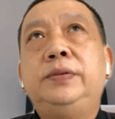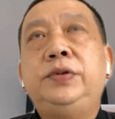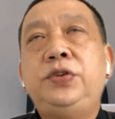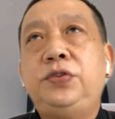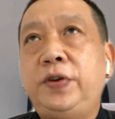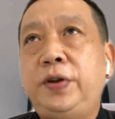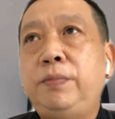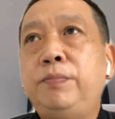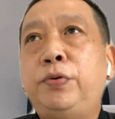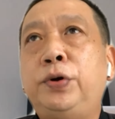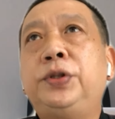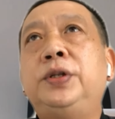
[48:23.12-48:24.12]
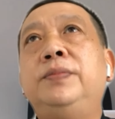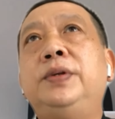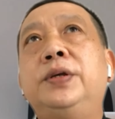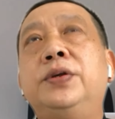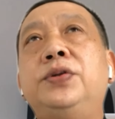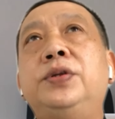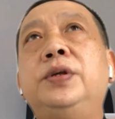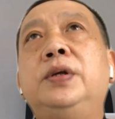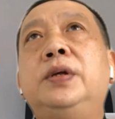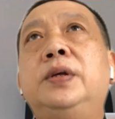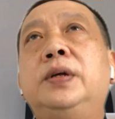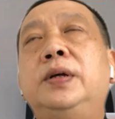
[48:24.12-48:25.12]
which is very important because
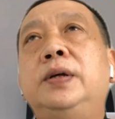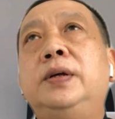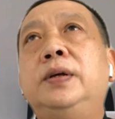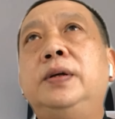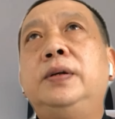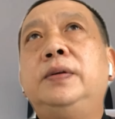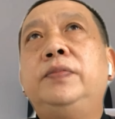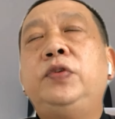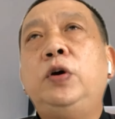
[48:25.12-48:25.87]
uh,